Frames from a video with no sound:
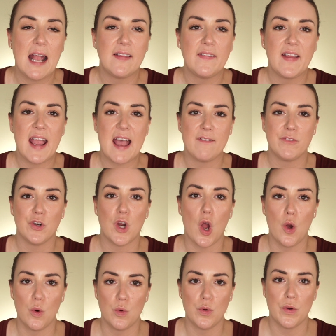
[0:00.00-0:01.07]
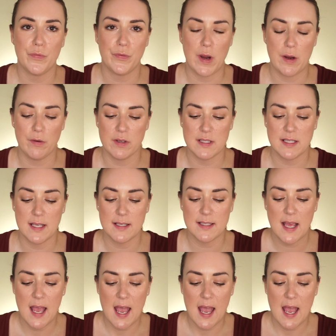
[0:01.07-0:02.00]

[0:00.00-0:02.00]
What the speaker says: then they have their own fragrances.